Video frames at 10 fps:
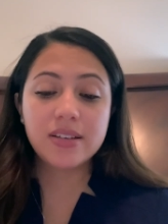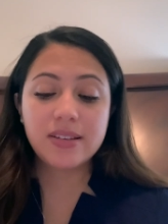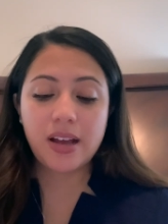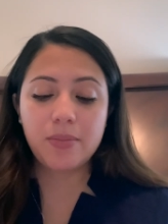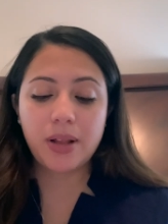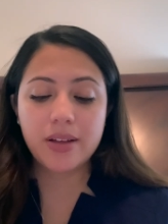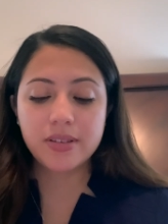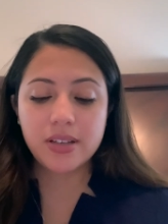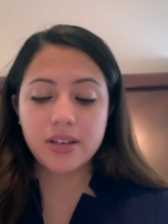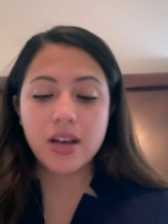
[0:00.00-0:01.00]
sand
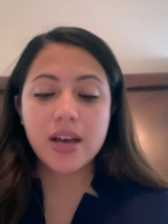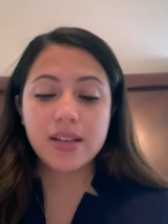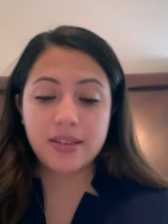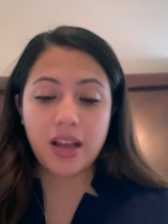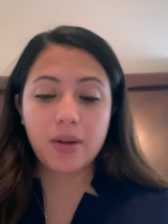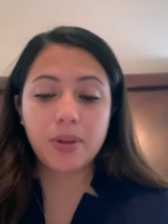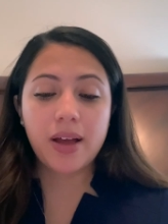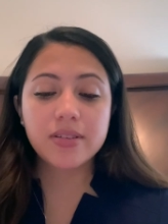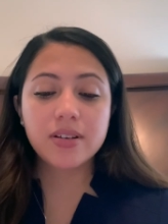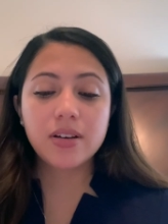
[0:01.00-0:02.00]
blasting, sand
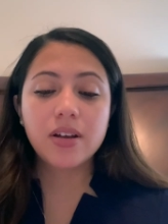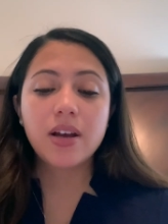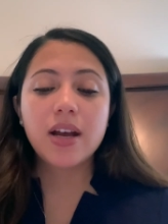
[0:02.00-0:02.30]
blasting.